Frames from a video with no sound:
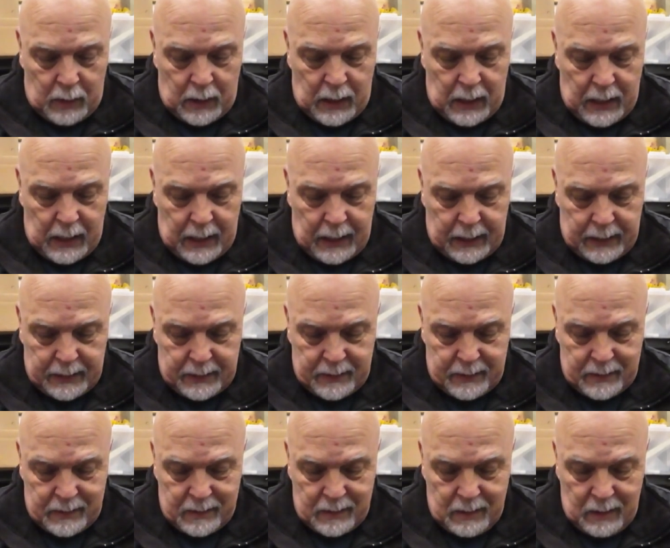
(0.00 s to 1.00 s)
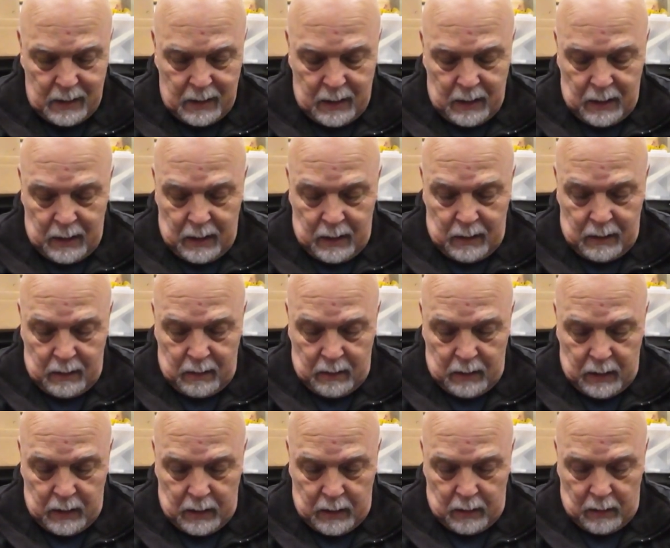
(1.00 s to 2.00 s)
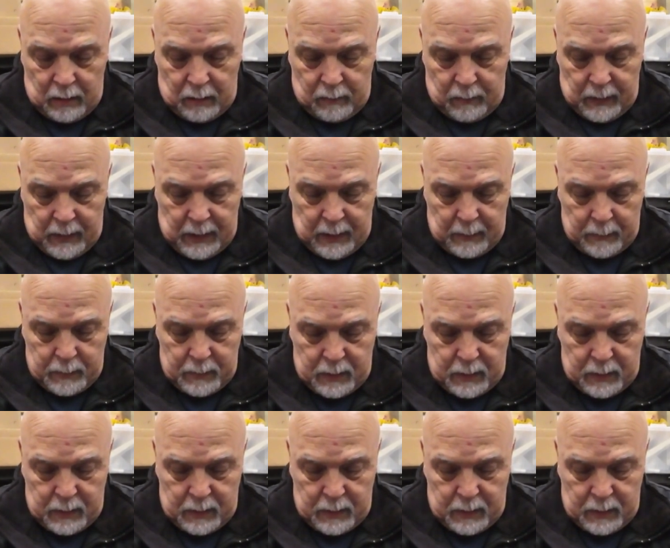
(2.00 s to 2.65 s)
EX and all the way up.